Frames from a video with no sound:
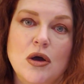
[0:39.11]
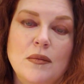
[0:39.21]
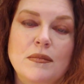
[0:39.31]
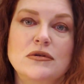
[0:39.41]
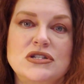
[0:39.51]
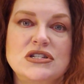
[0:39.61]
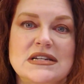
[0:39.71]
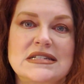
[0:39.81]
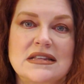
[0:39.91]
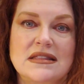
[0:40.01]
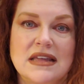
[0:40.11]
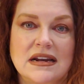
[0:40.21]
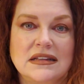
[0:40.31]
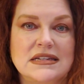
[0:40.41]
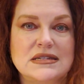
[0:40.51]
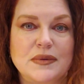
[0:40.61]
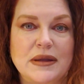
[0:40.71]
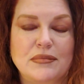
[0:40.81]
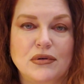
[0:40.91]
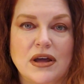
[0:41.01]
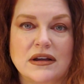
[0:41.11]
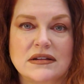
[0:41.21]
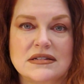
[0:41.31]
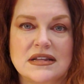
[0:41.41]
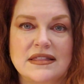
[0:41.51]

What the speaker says: Most synthetically sweet products